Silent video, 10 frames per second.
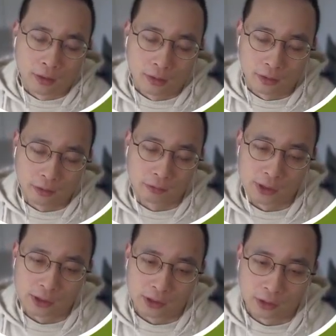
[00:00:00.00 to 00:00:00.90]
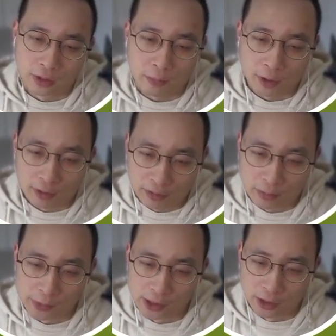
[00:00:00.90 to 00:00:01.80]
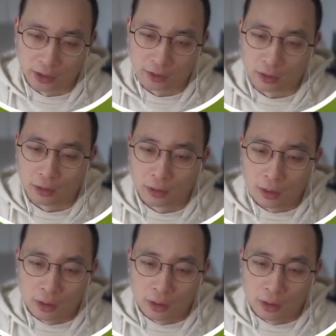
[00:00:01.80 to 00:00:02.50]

the huge time consumption in the